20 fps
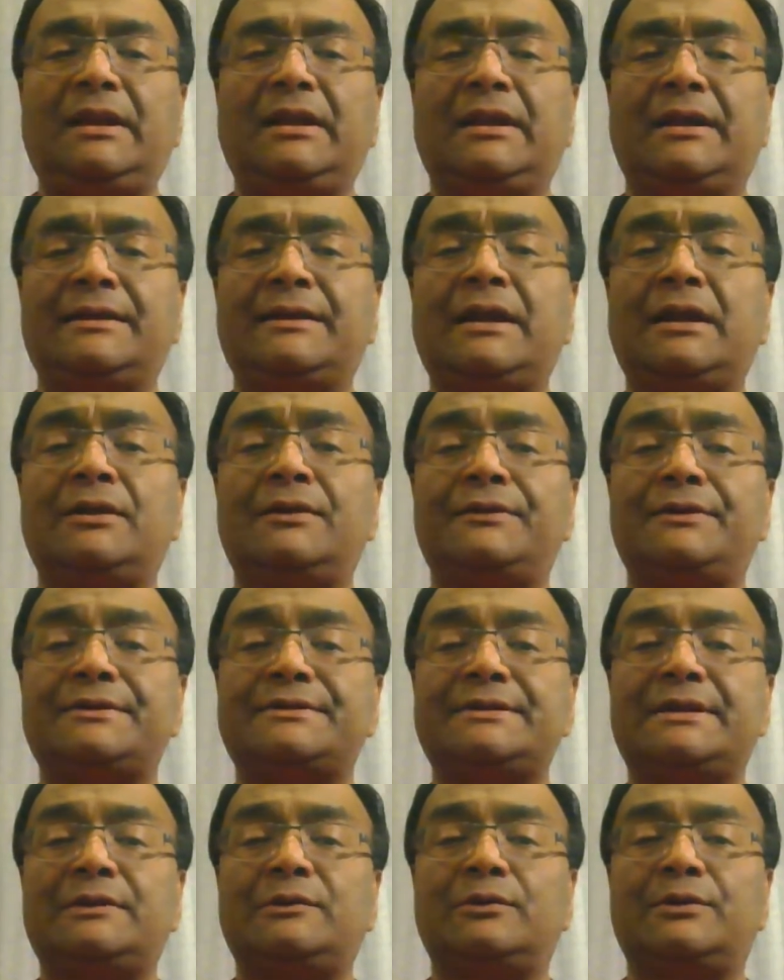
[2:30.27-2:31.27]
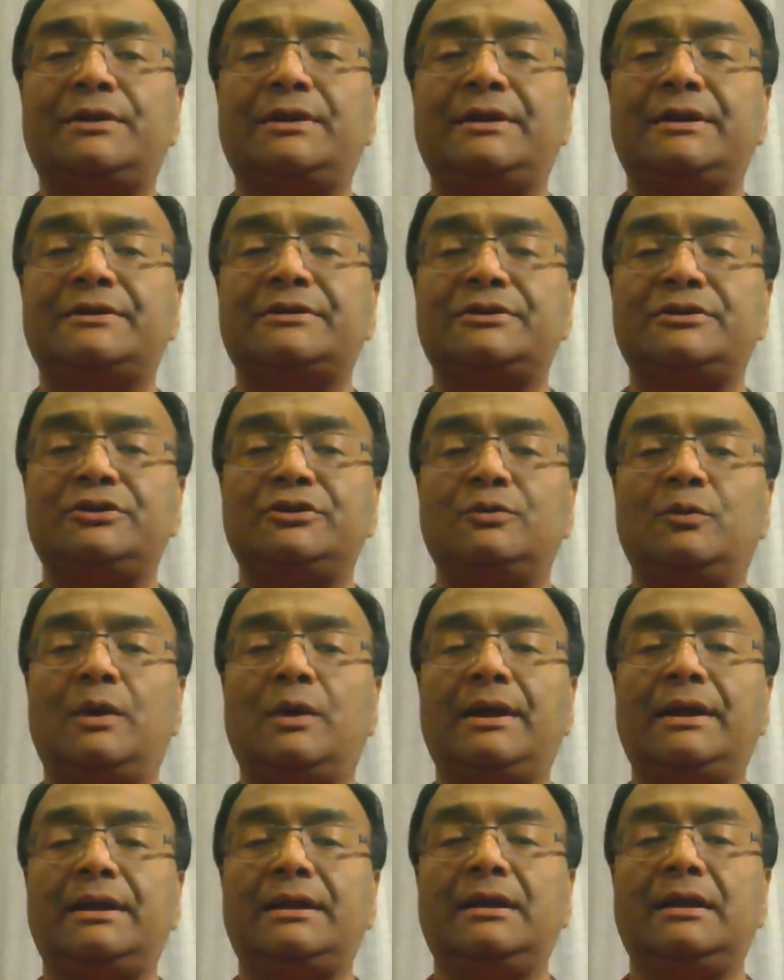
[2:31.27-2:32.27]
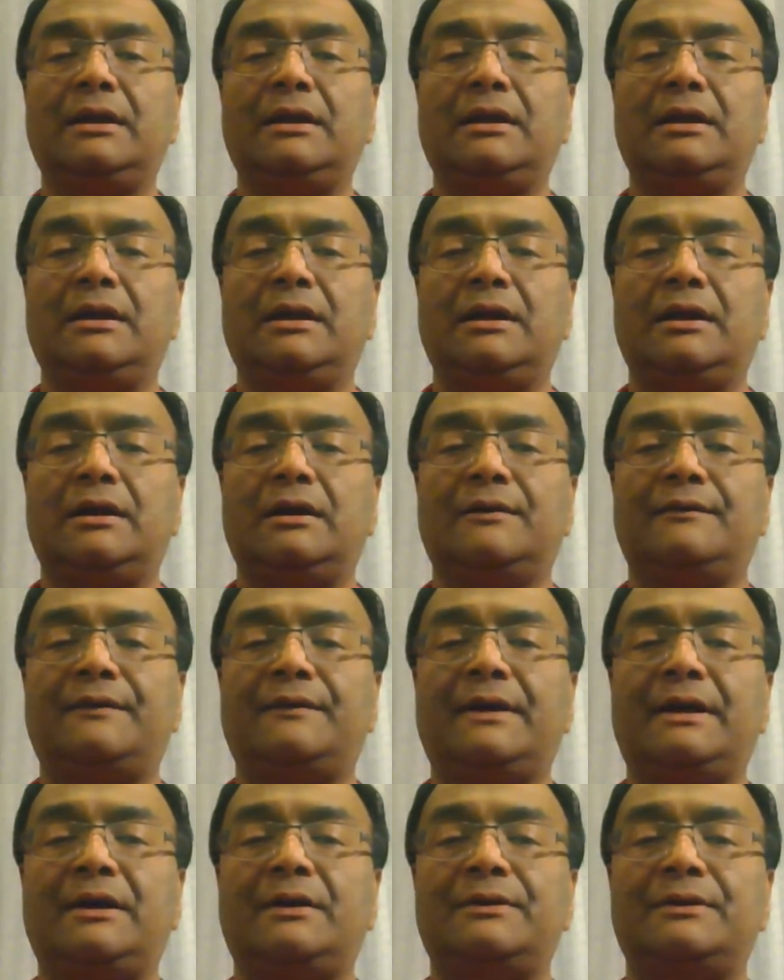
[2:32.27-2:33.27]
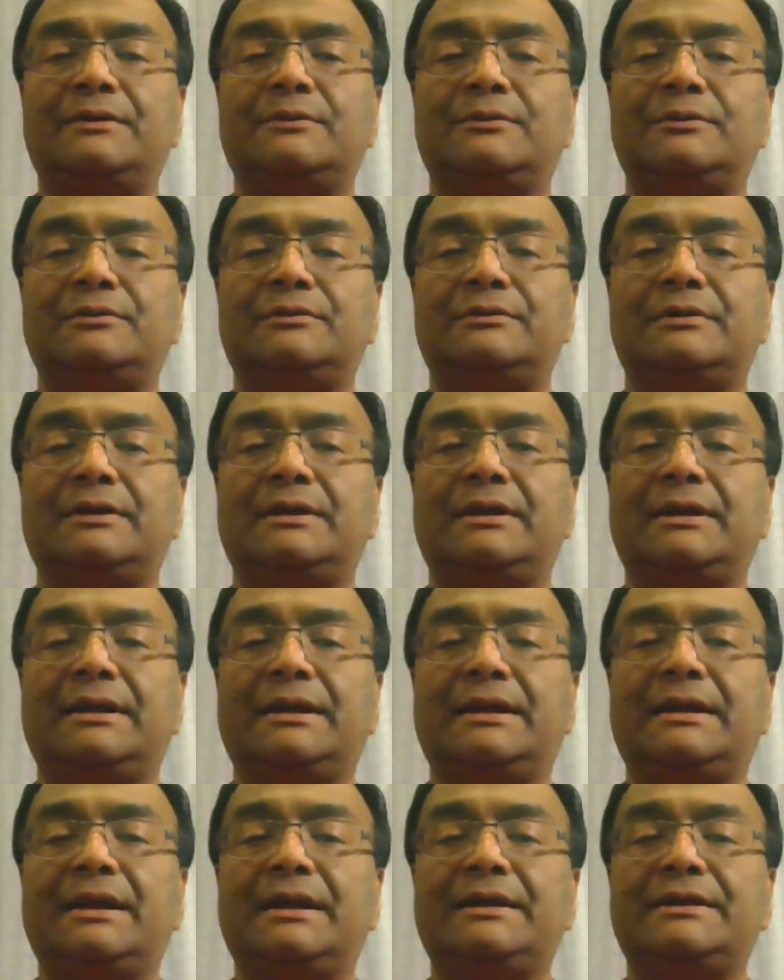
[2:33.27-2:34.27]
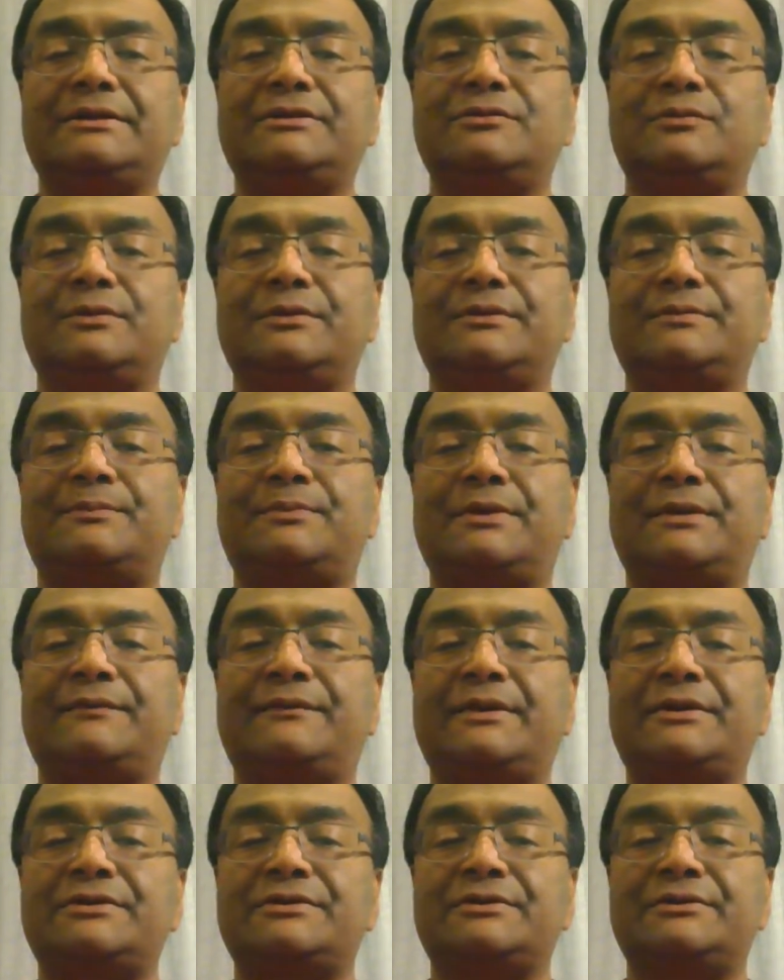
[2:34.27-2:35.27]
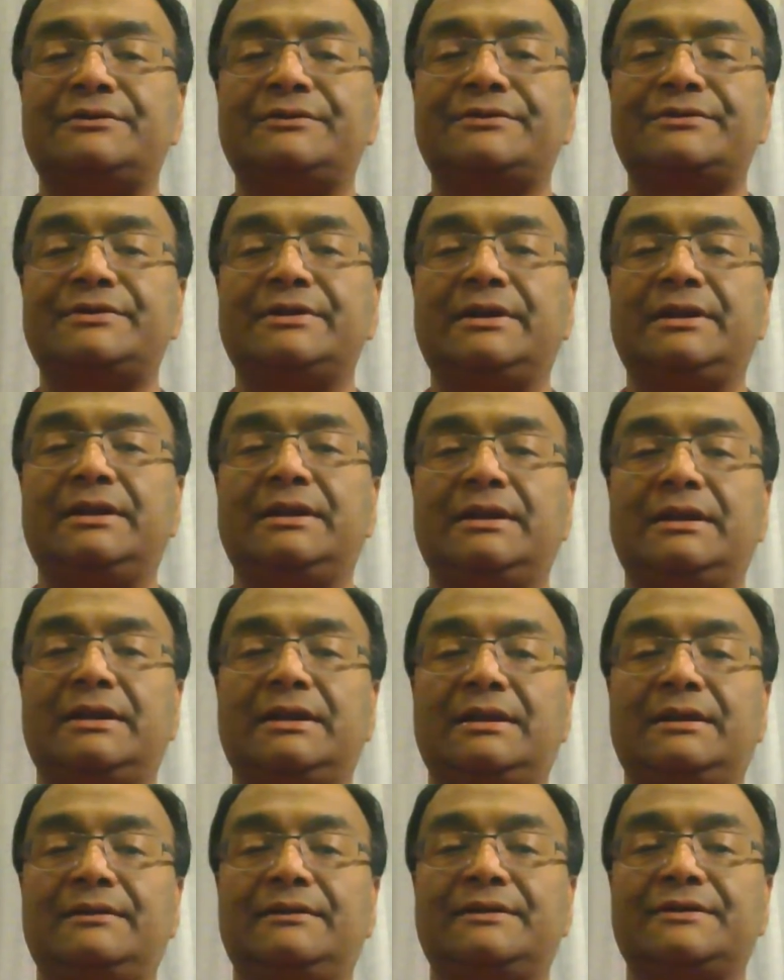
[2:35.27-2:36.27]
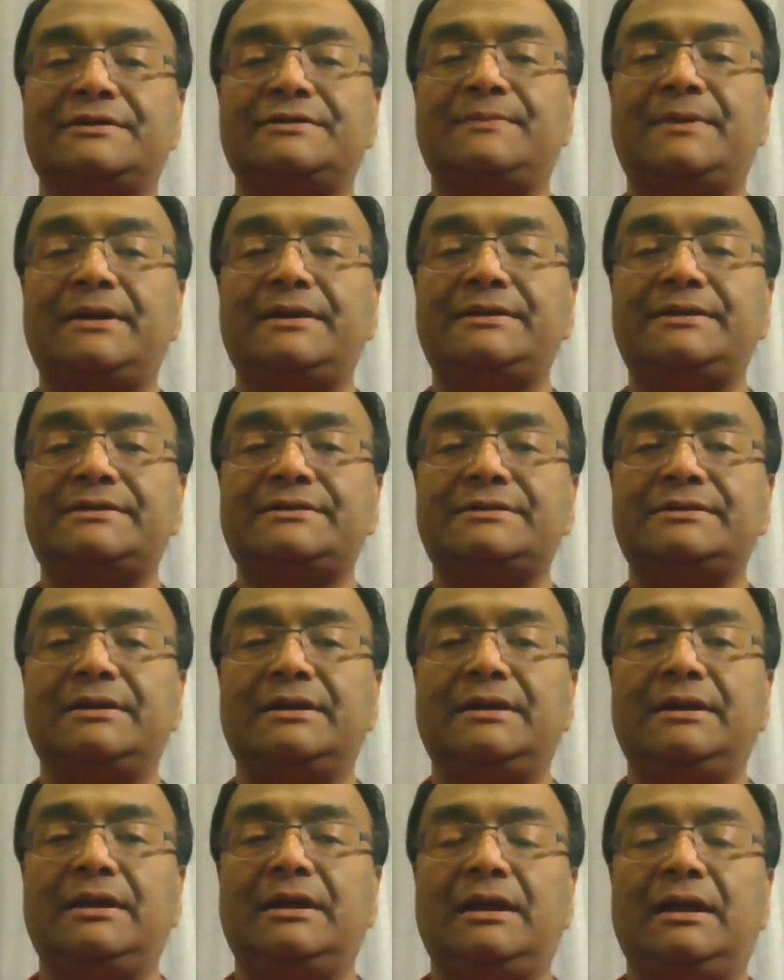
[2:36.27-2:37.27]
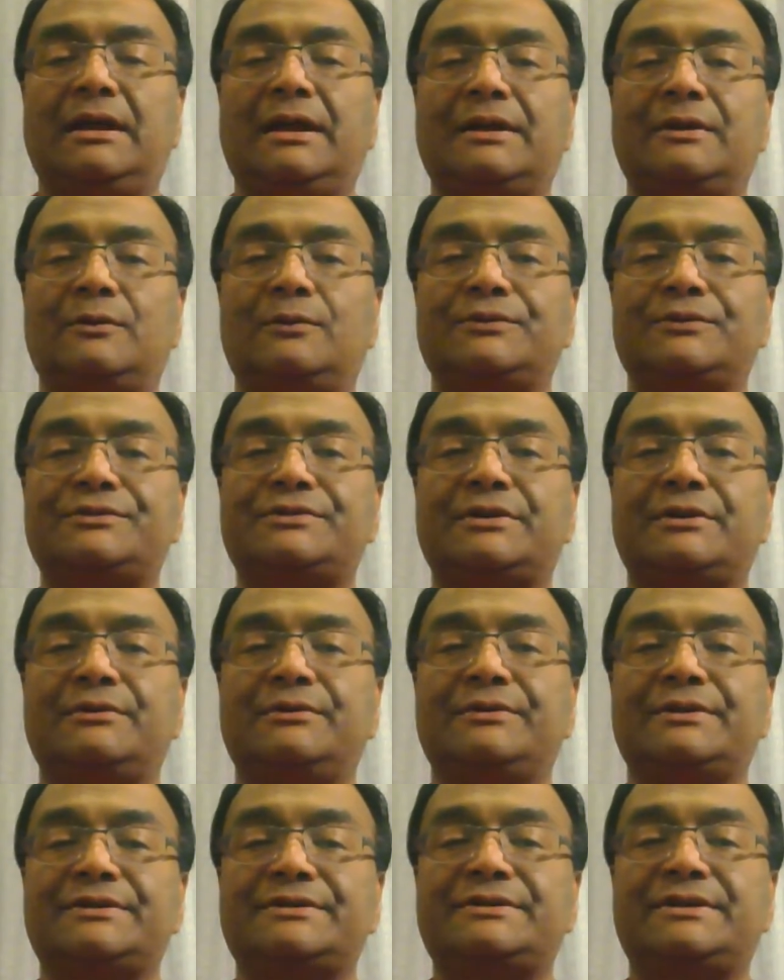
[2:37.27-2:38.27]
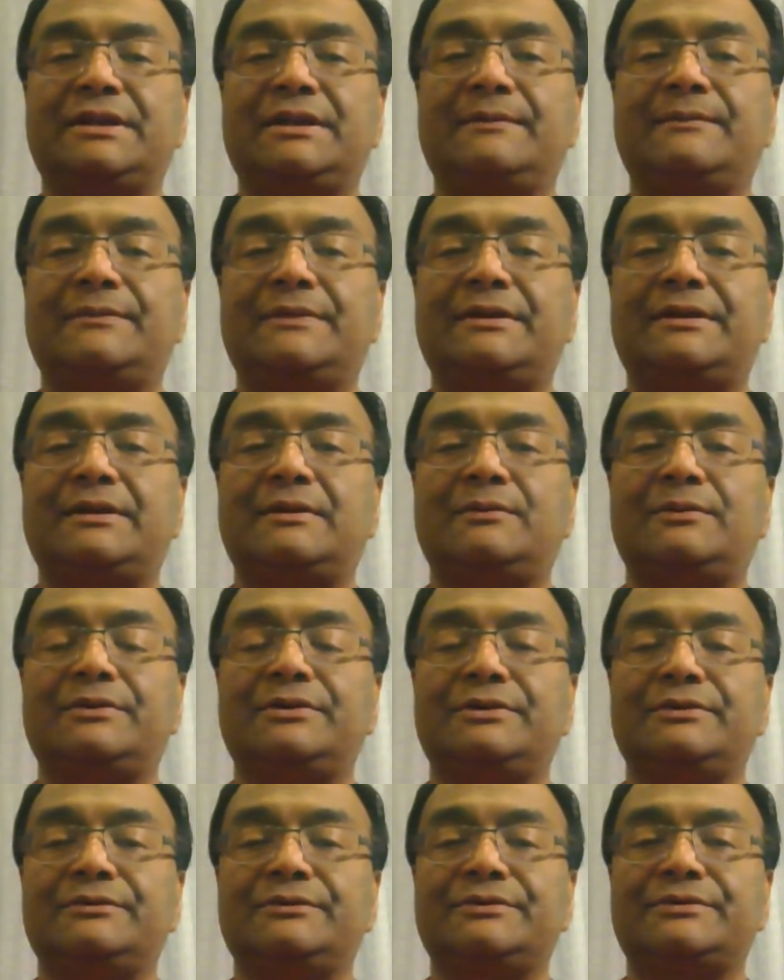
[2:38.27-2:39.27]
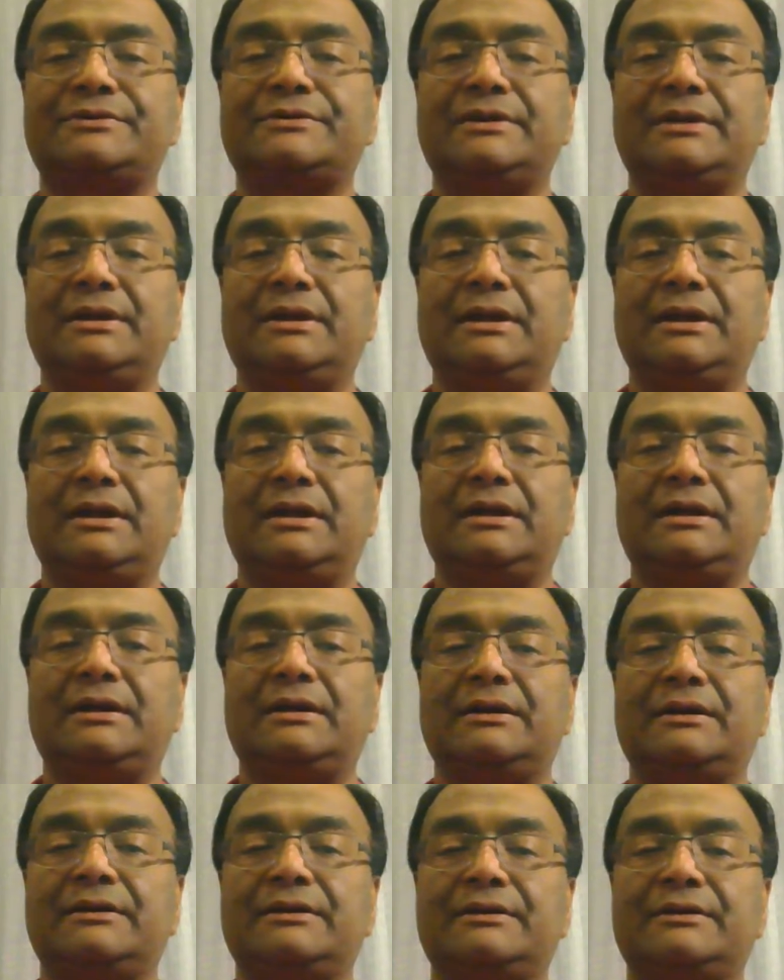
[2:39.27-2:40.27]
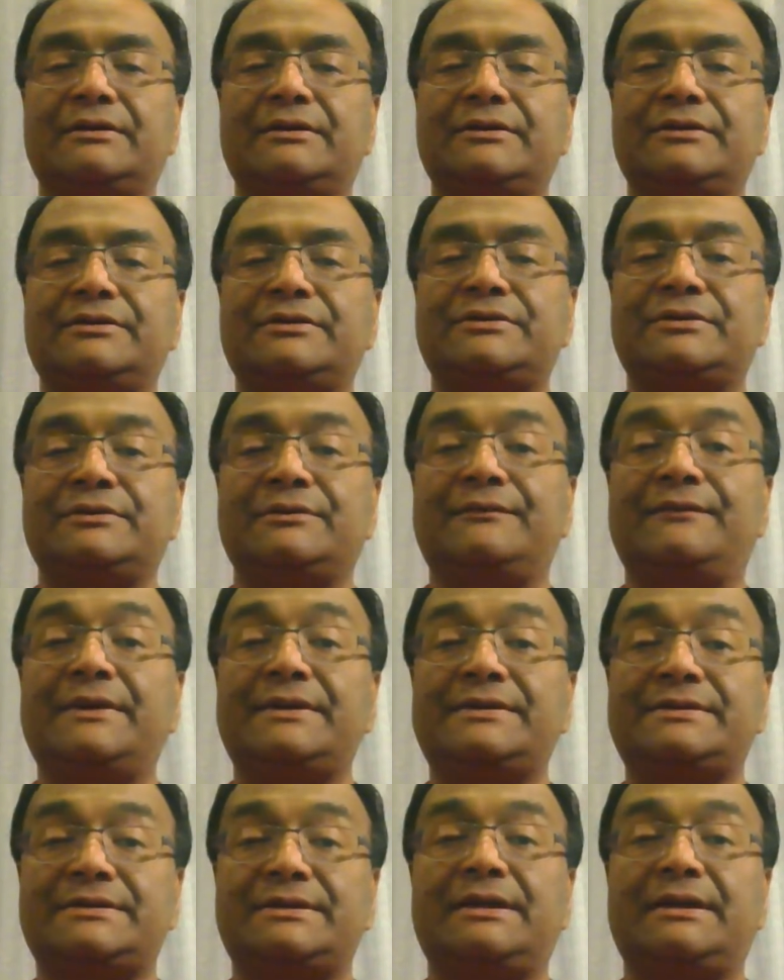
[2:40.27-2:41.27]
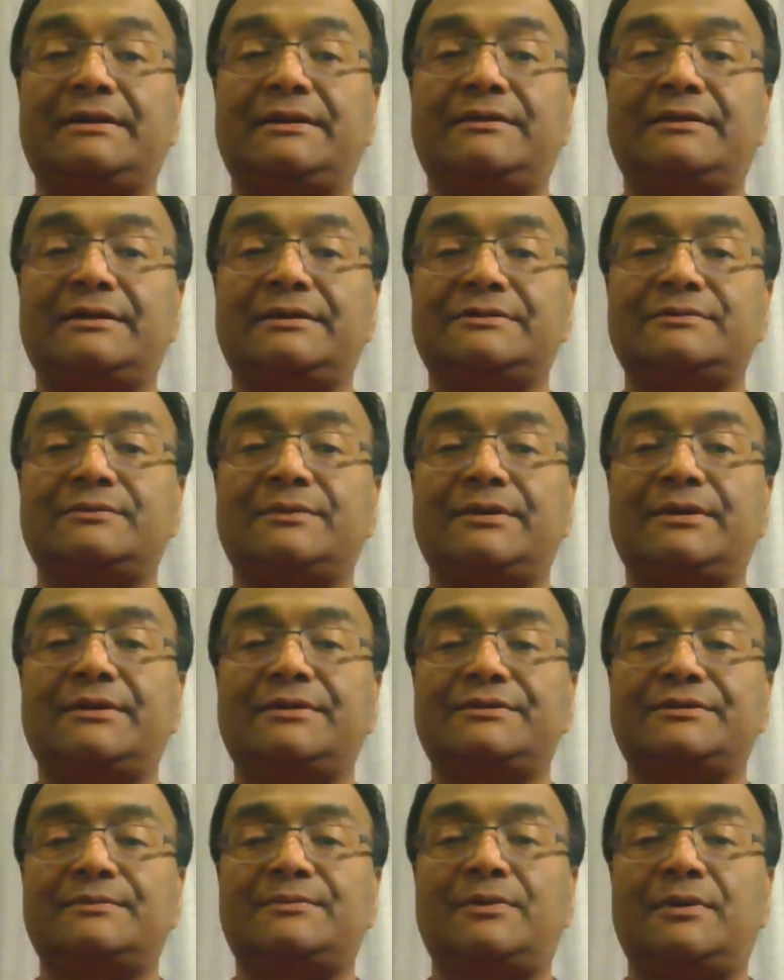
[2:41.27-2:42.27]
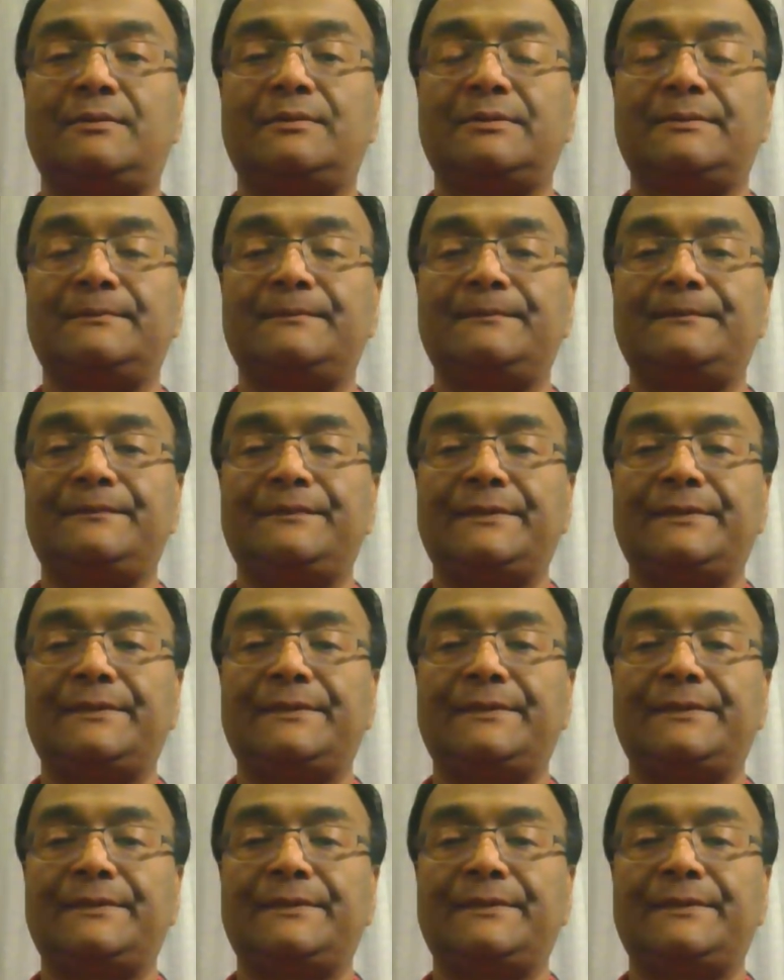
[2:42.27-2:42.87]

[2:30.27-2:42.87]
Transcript: And Health is now looking at a new way of how it will engage with professionals in the space and also in the scheme that they will use to investigate things when there is a problem.